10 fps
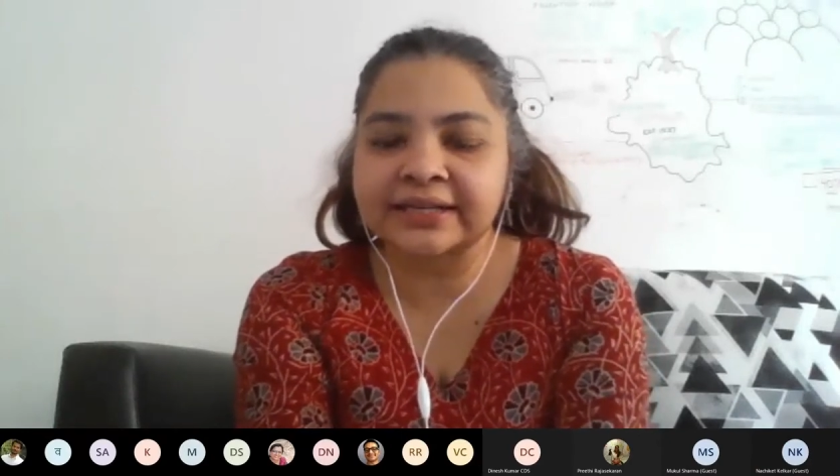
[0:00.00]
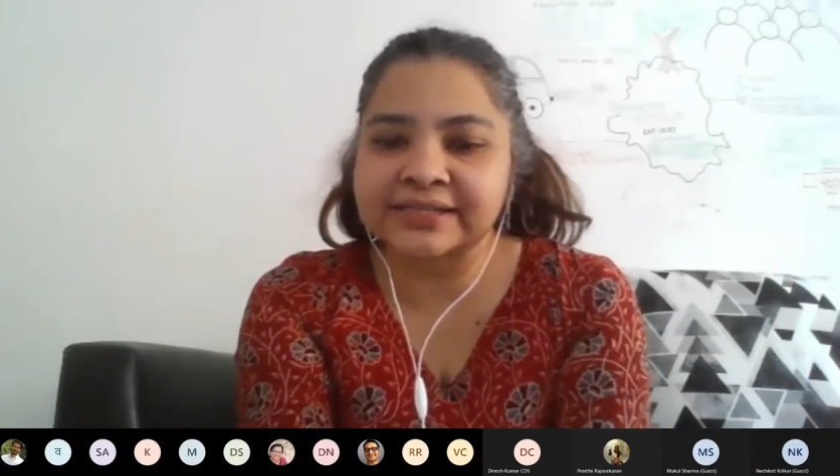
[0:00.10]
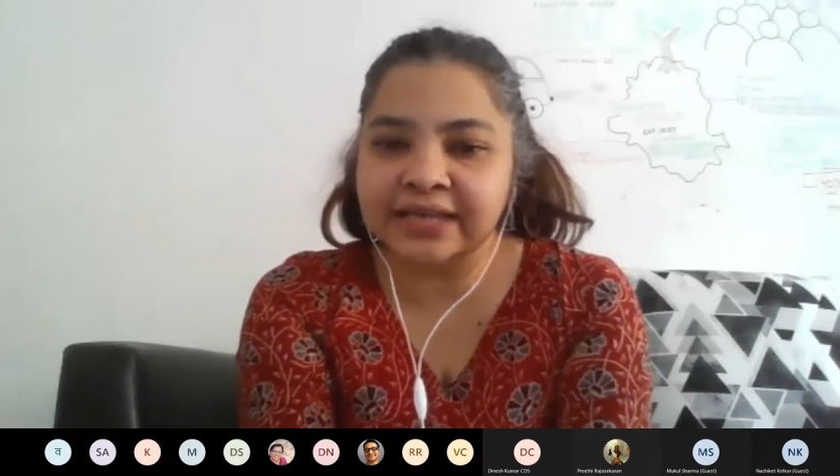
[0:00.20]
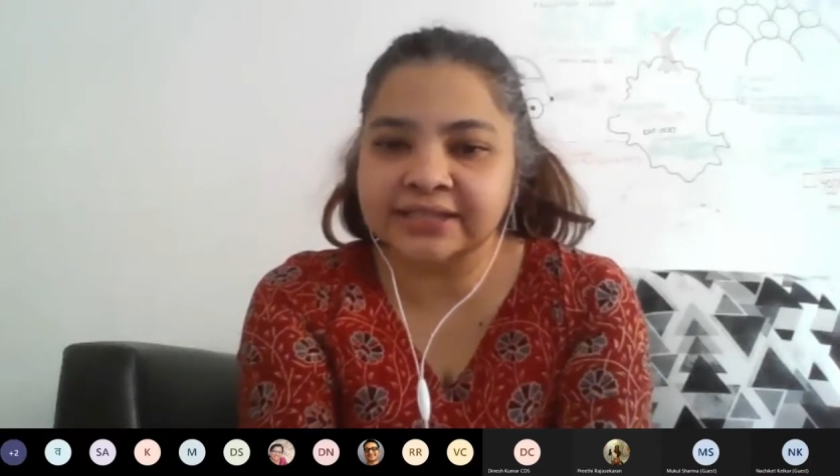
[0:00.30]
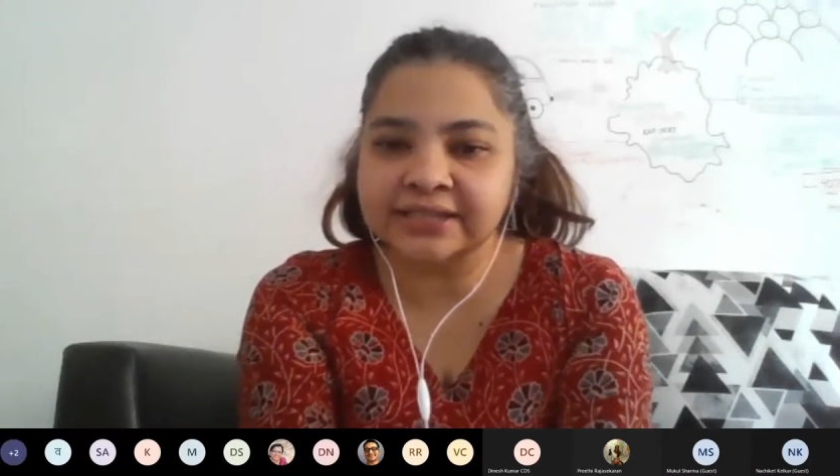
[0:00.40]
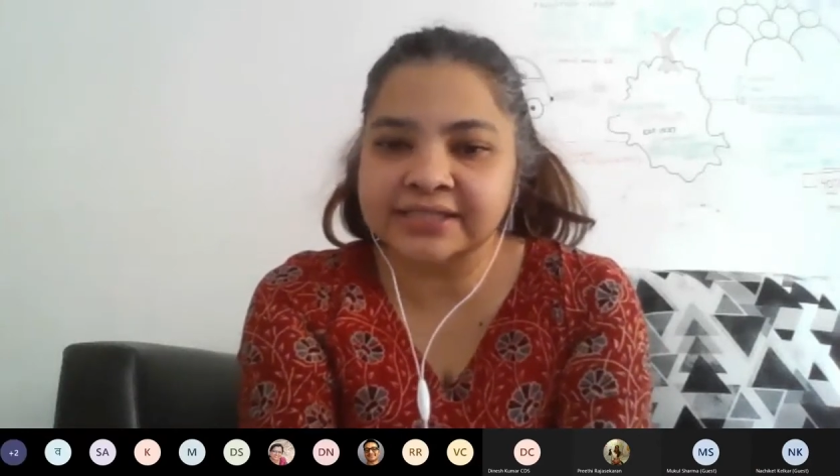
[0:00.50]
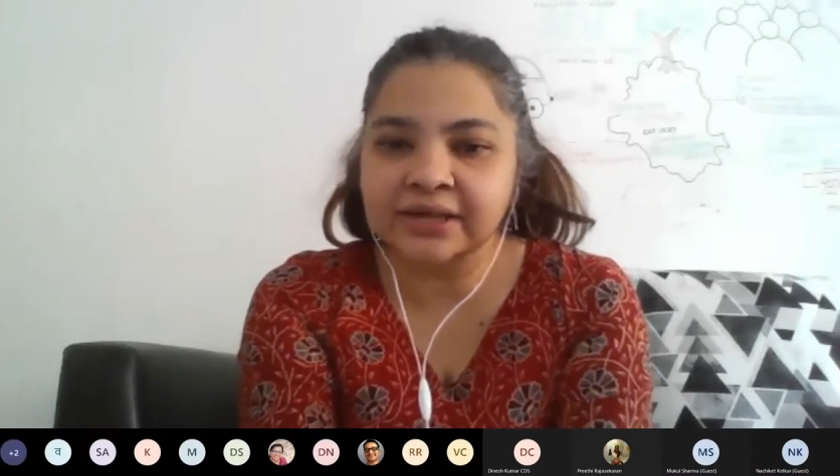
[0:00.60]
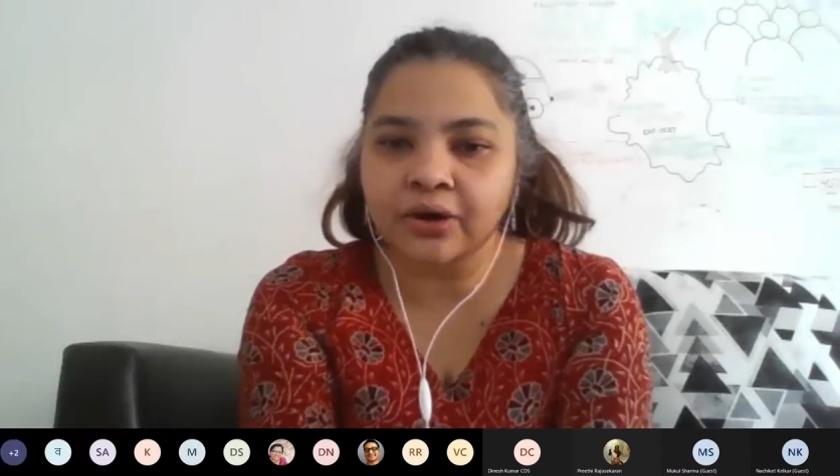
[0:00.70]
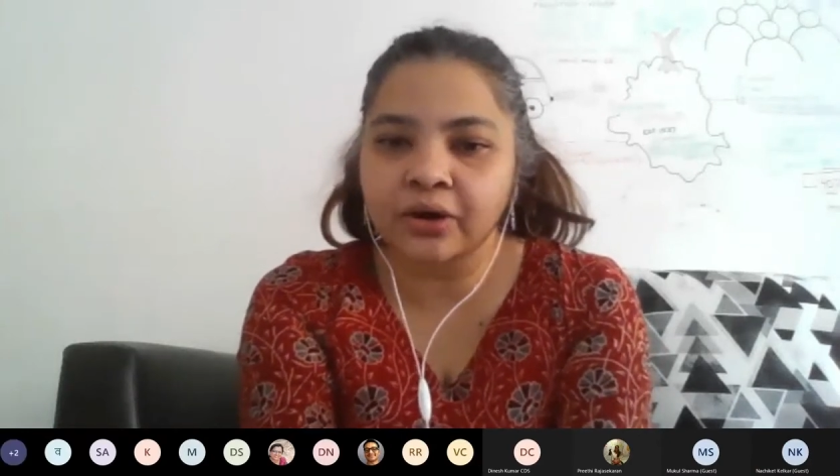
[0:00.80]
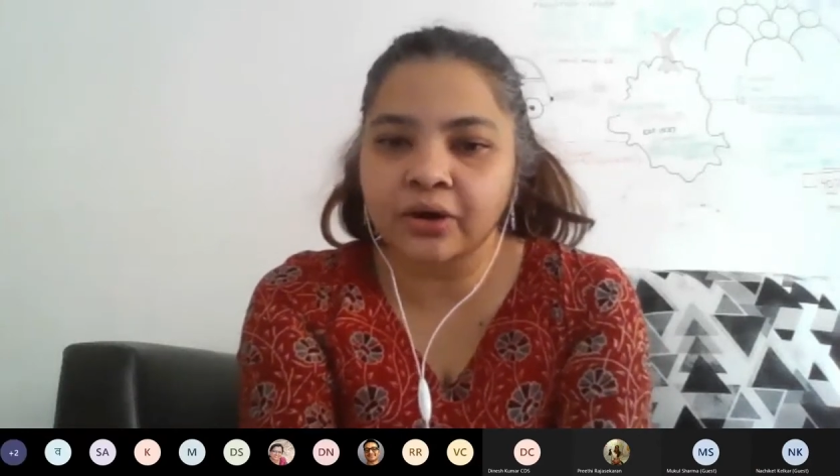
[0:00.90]
discussions
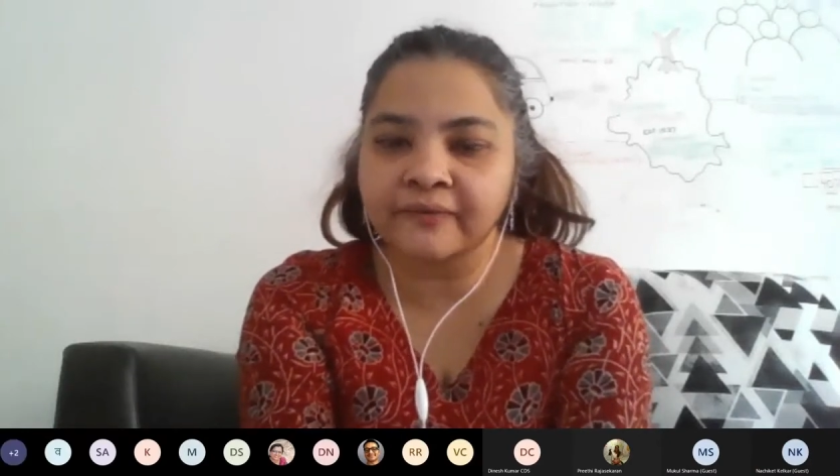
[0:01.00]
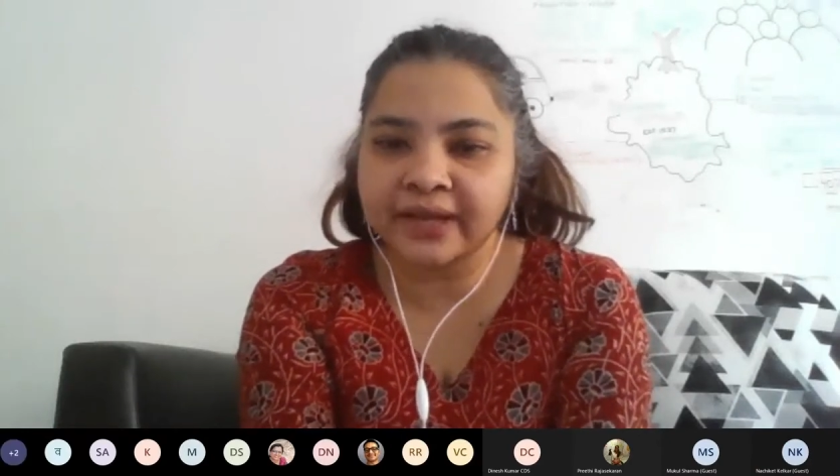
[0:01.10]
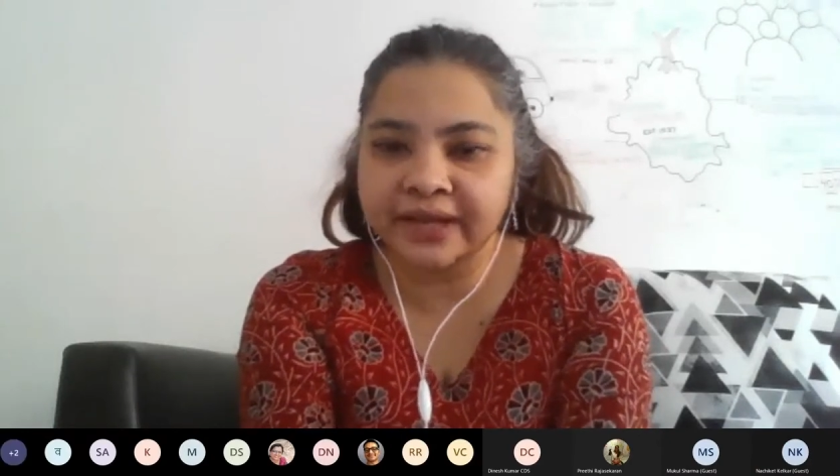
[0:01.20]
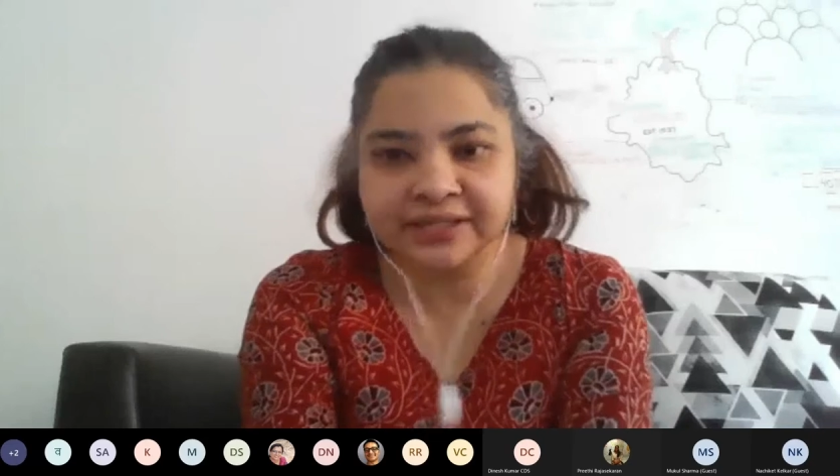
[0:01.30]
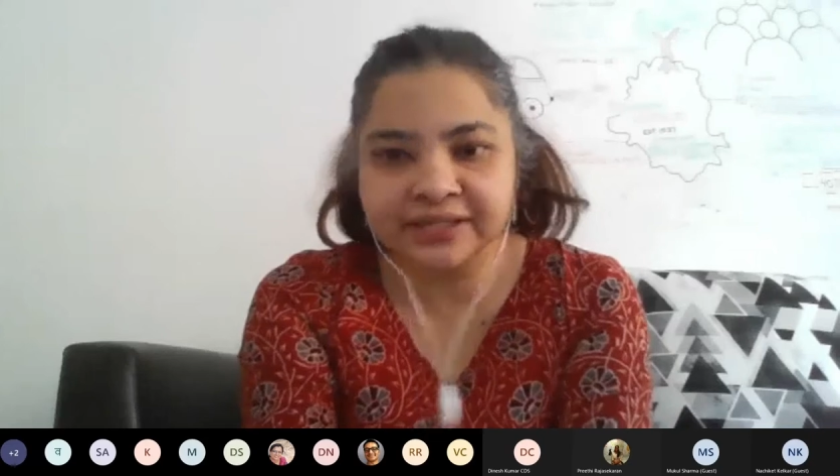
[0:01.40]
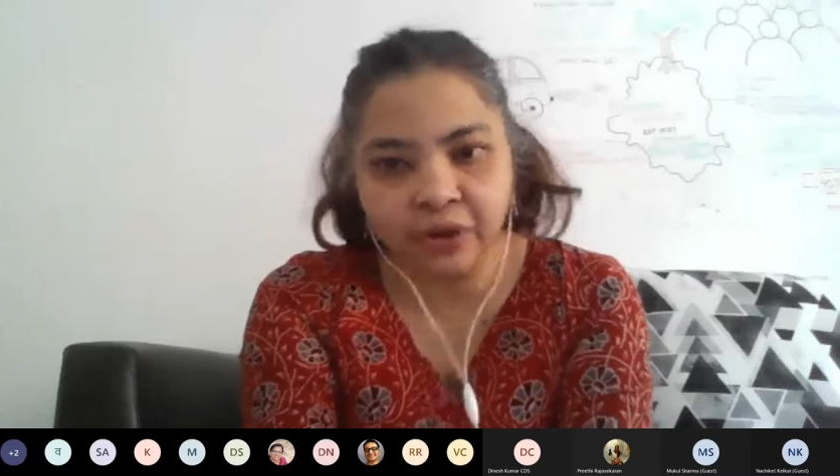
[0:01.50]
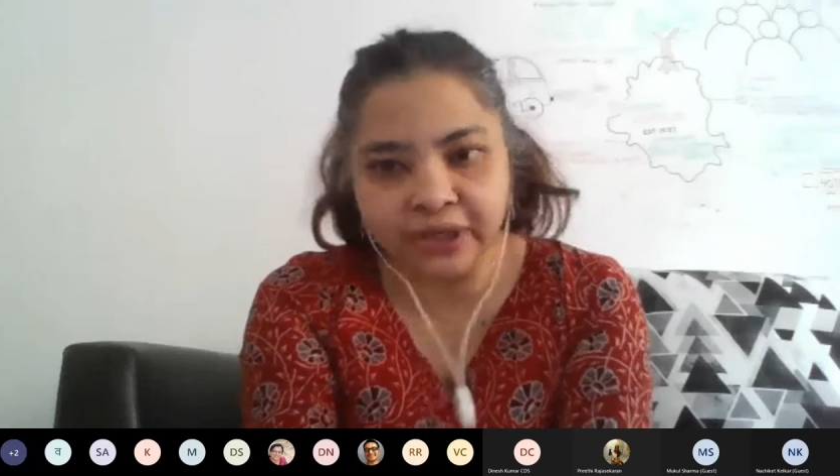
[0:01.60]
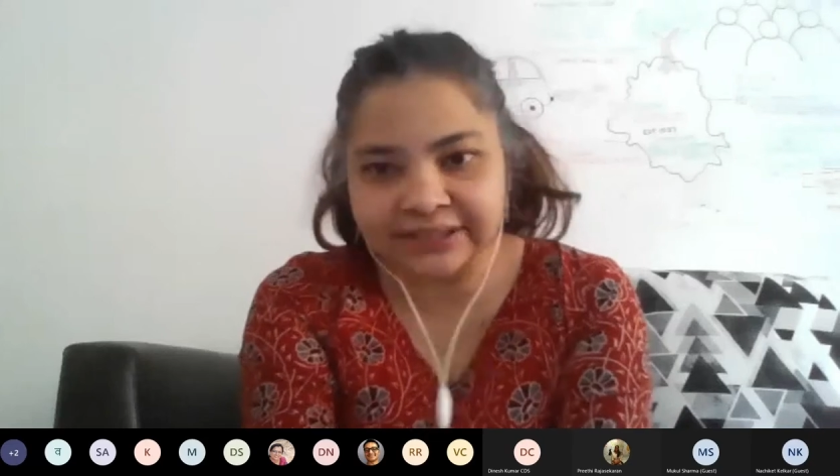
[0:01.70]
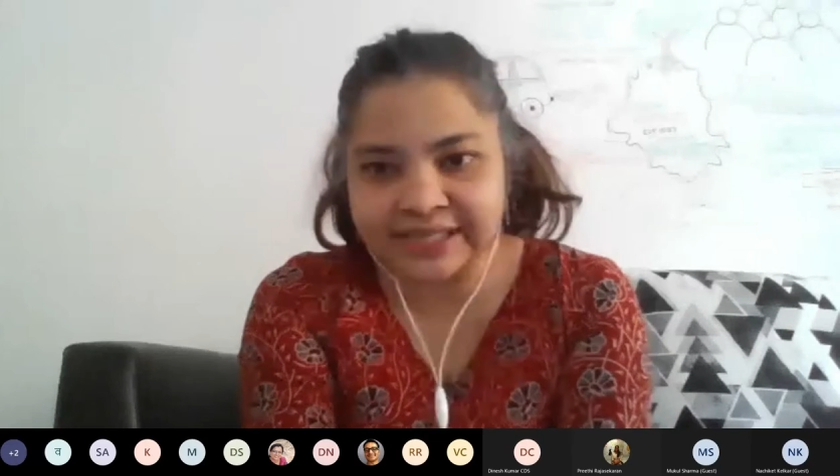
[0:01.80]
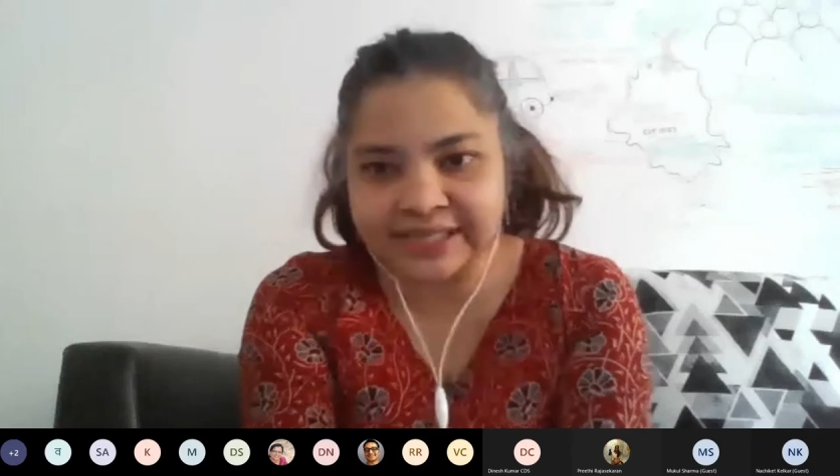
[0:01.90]
on various
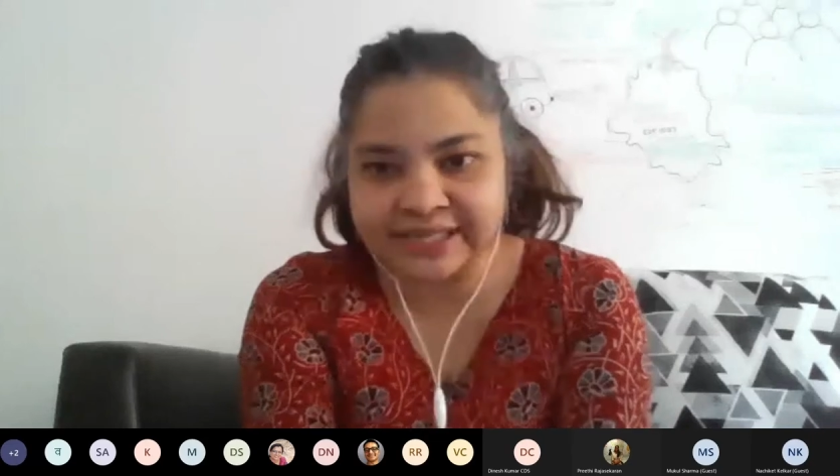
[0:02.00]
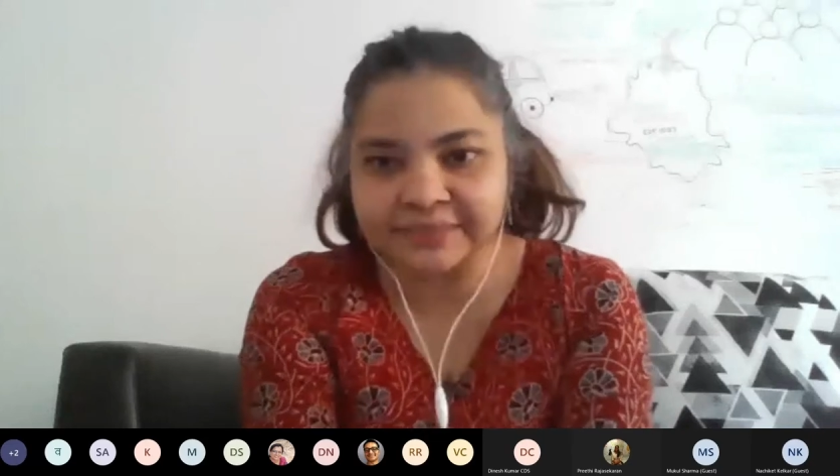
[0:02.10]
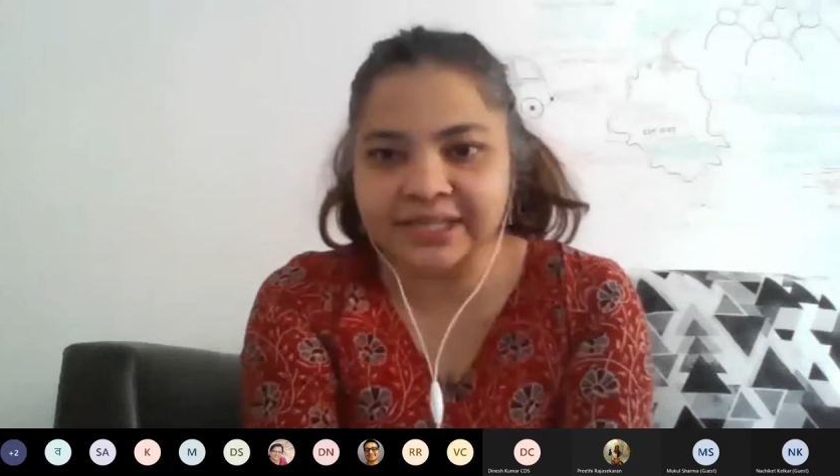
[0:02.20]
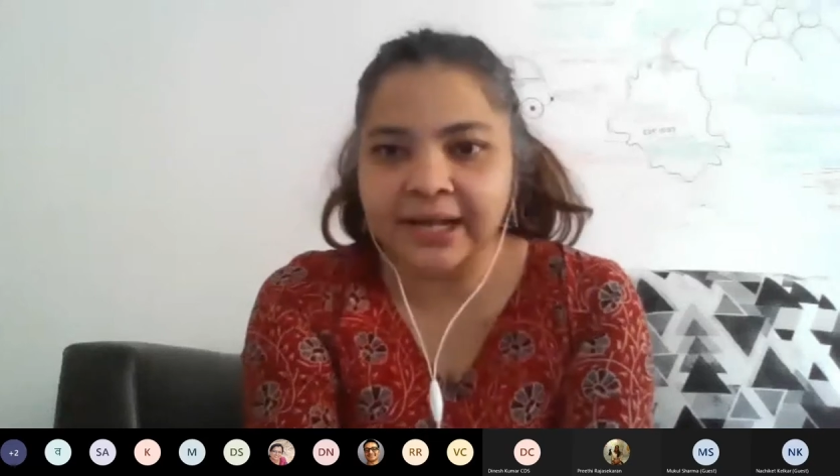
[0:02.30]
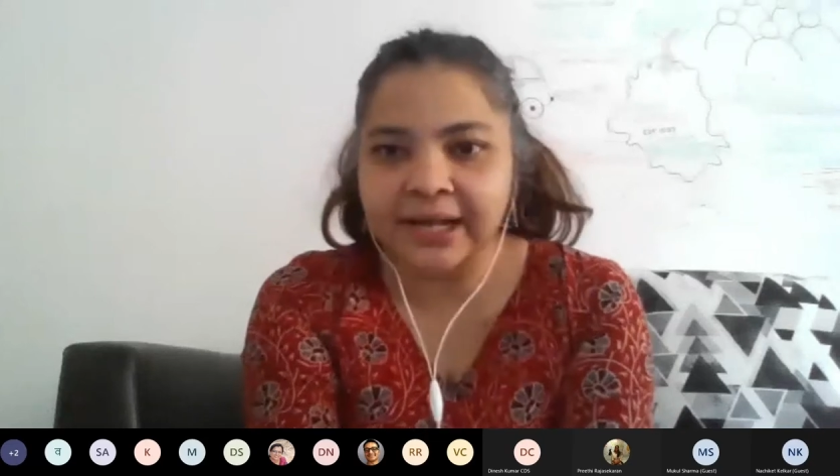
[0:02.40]
knowledge systems.